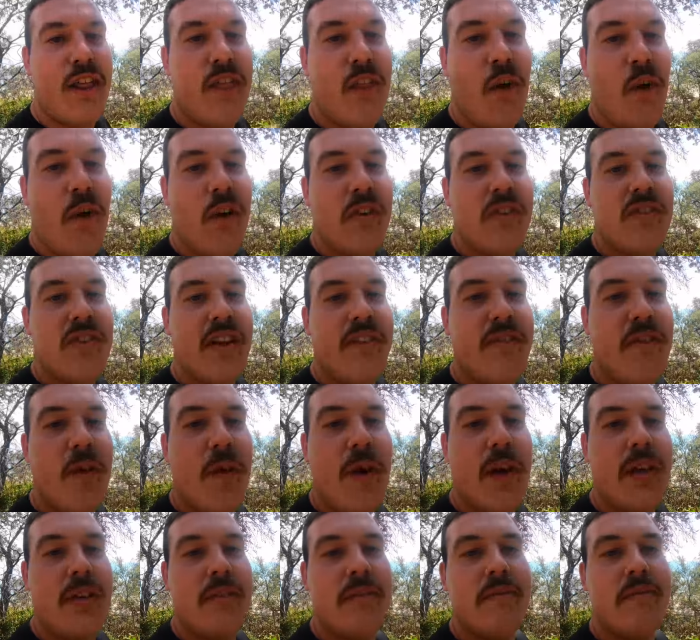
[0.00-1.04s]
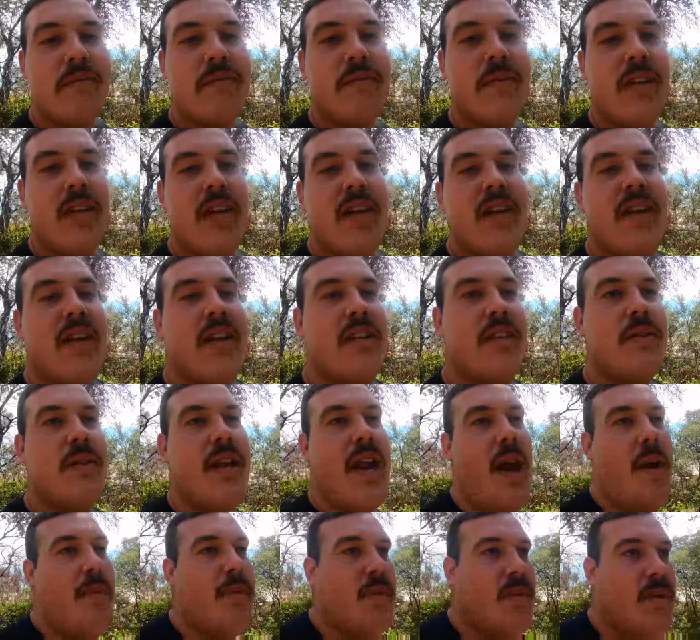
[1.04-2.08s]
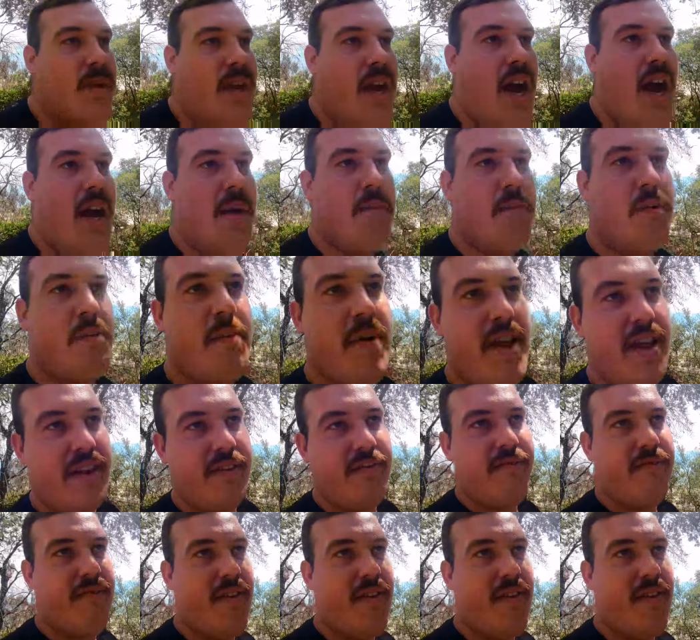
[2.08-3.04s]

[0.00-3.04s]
Thoughts, everyone? This is what happens when you're unprepared as